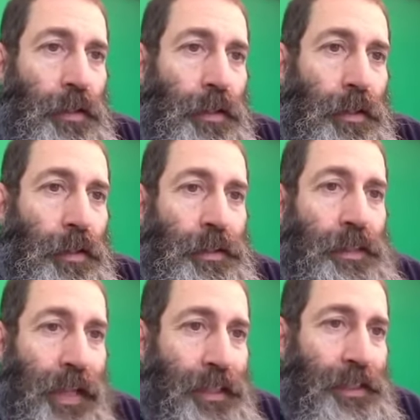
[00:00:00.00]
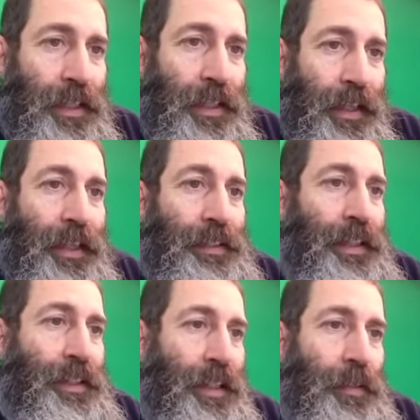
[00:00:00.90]
you know, it's not a sin, like I
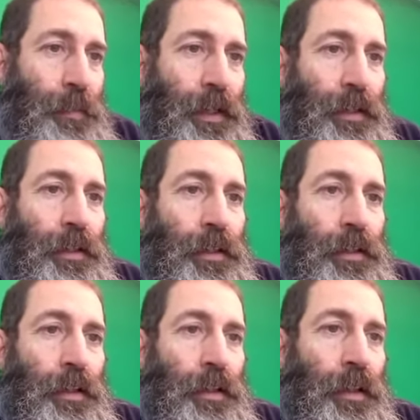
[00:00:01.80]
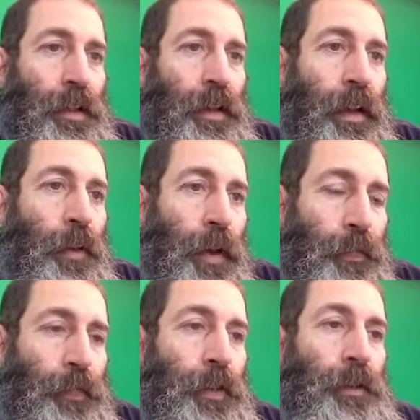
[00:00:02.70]
said, to eat meat. Uh,
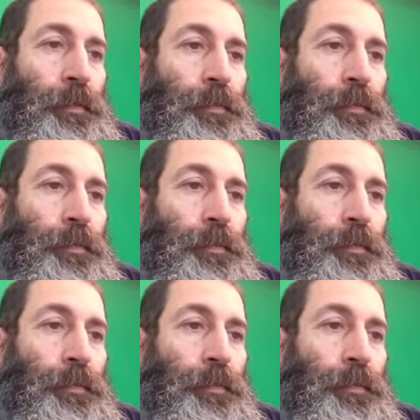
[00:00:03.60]
however,